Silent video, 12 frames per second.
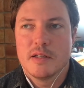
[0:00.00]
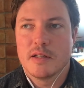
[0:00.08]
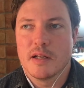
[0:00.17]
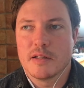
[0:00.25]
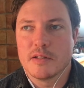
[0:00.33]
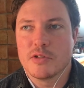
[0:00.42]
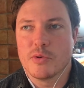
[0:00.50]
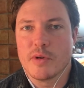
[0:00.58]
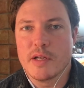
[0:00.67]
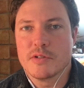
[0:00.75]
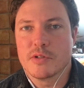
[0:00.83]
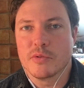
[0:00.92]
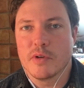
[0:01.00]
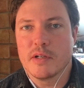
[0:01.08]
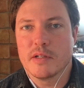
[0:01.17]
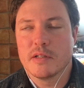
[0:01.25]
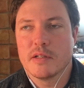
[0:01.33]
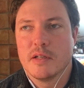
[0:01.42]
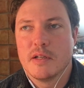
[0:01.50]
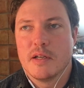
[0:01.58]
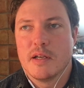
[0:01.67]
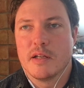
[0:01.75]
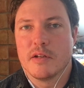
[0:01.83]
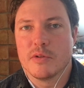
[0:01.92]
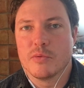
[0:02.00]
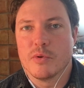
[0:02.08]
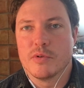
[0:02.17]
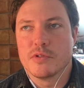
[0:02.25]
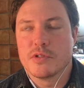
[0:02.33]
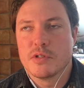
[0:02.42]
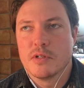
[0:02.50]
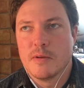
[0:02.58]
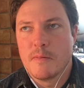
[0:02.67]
The two are integrated. In other words,